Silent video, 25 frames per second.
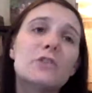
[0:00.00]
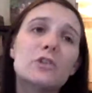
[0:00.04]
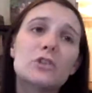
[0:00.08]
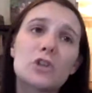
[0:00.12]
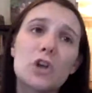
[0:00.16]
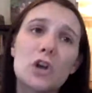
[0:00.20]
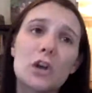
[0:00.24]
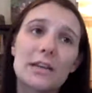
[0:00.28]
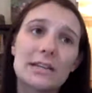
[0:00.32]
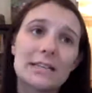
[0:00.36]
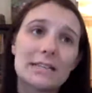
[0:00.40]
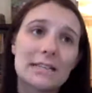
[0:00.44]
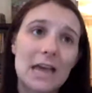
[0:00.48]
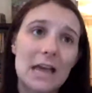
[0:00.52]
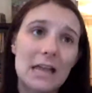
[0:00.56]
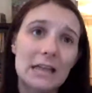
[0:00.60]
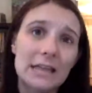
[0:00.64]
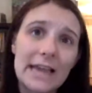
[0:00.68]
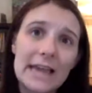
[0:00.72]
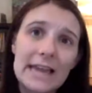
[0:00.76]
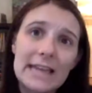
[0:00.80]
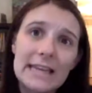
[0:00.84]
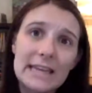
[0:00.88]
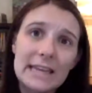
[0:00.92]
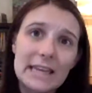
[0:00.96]
if your
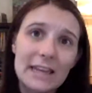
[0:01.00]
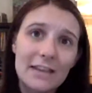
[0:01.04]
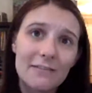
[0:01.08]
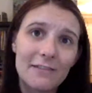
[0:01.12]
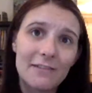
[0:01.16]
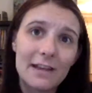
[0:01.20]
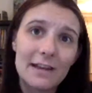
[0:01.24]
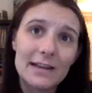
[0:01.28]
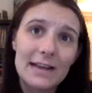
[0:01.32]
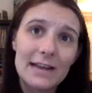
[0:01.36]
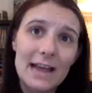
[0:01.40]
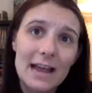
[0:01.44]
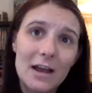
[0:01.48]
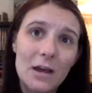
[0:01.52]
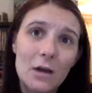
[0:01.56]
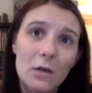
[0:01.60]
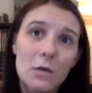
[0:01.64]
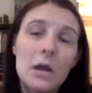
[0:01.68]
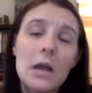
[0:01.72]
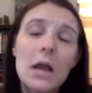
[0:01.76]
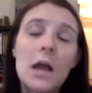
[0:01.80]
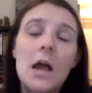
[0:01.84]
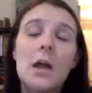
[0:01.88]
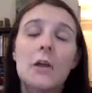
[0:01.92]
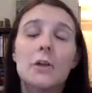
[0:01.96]
dog is not liking it right
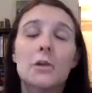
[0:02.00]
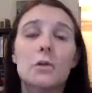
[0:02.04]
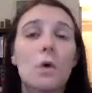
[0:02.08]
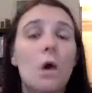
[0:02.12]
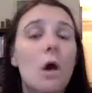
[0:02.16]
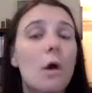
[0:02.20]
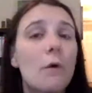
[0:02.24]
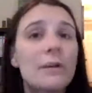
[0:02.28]
now,